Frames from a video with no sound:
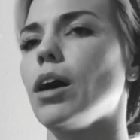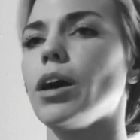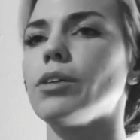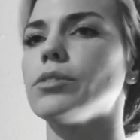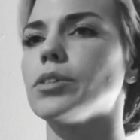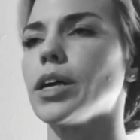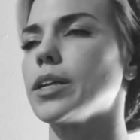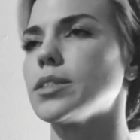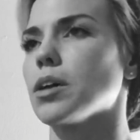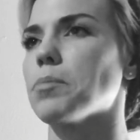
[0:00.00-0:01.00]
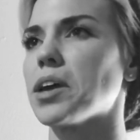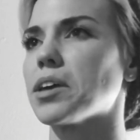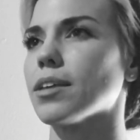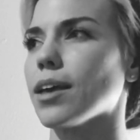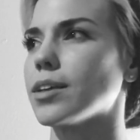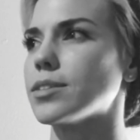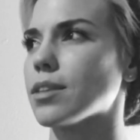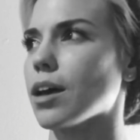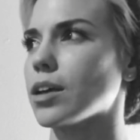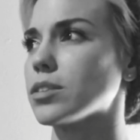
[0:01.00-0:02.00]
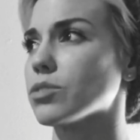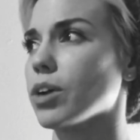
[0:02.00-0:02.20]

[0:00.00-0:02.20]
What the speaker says: I don't know how to tell my clients that,